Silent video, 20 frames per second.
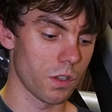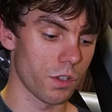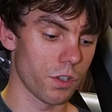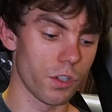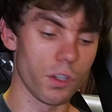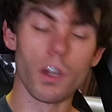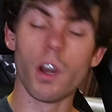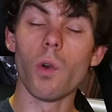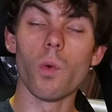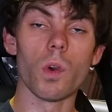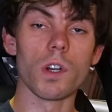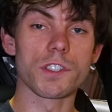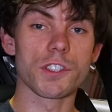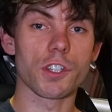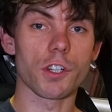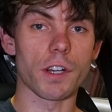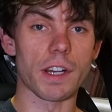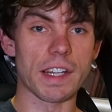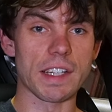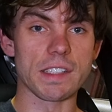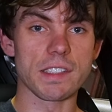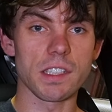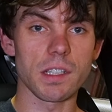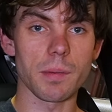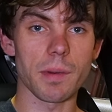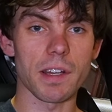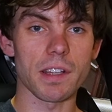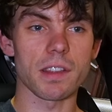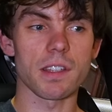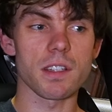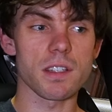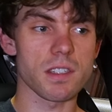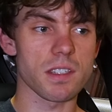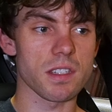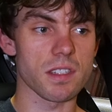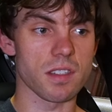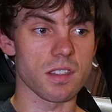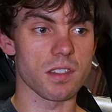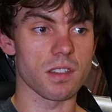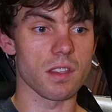You know what's crazy about this
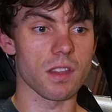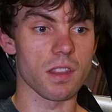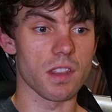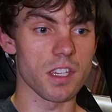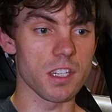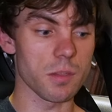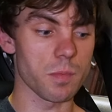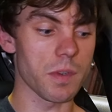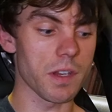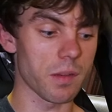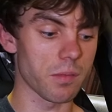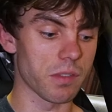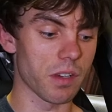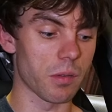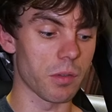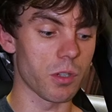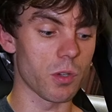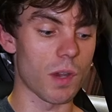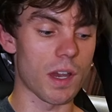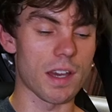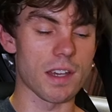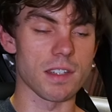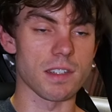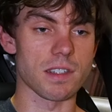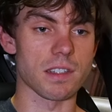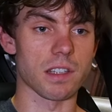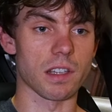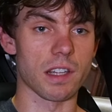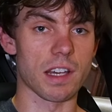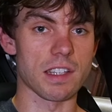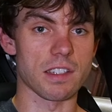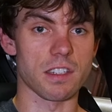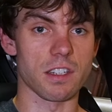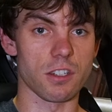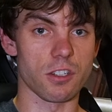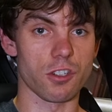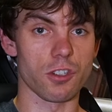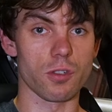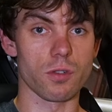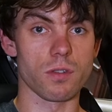is this BMW has less
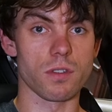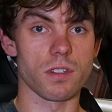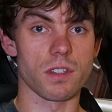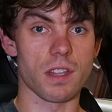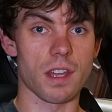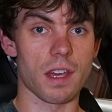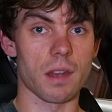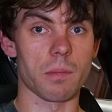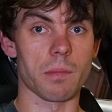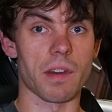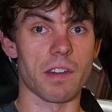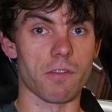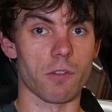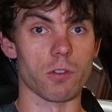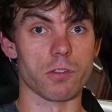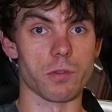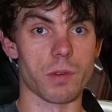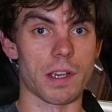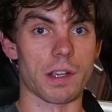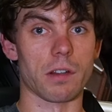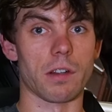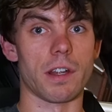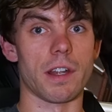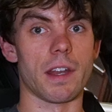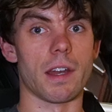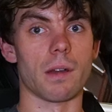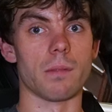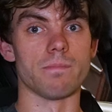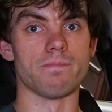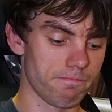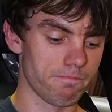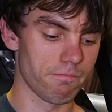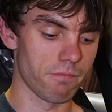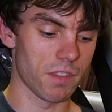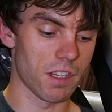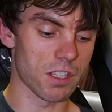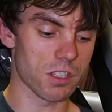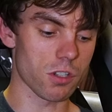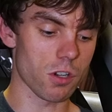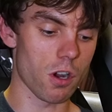issues than my Volkswagen right now.
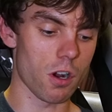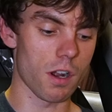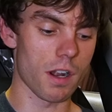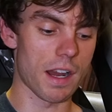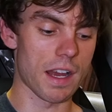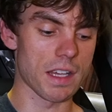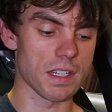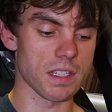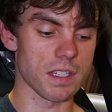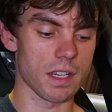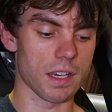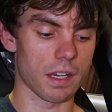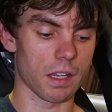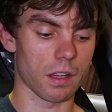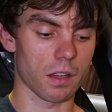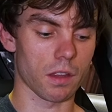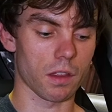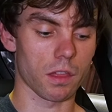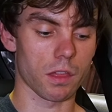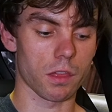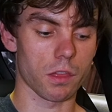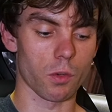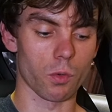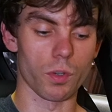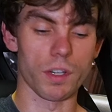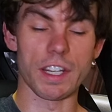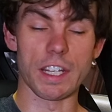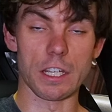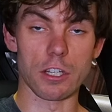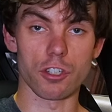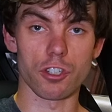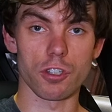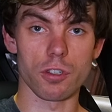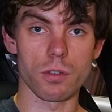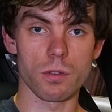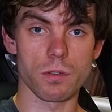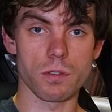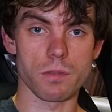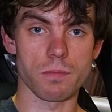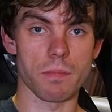This car has like 3
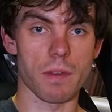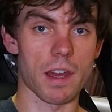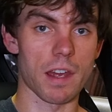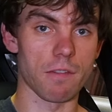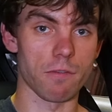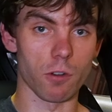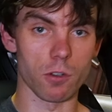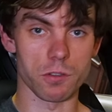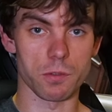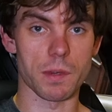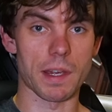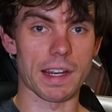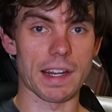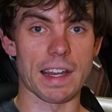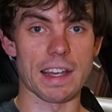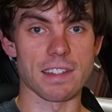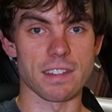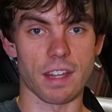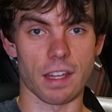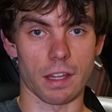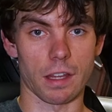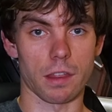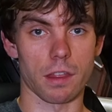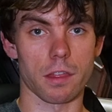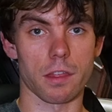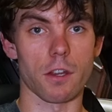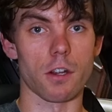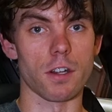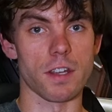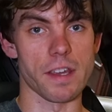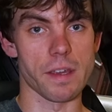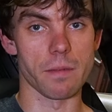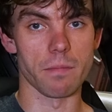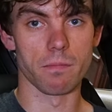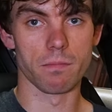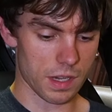issues. My Volkswagen has like 30.